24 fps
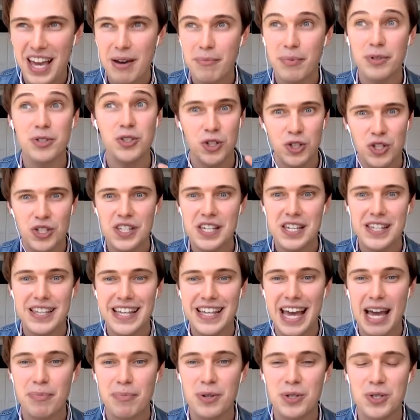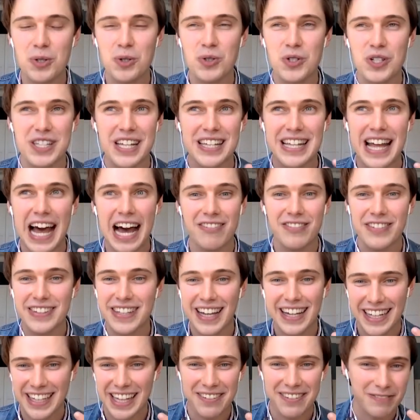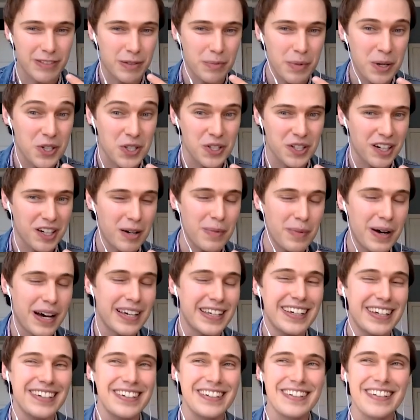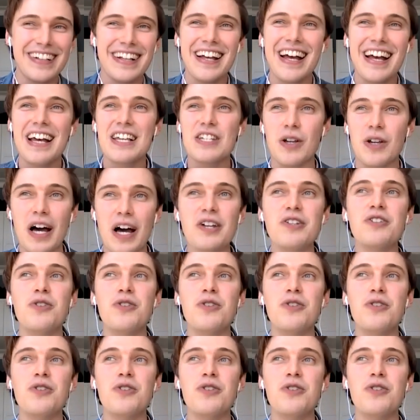but just seen the episodes and then having that kind of information come at you. So I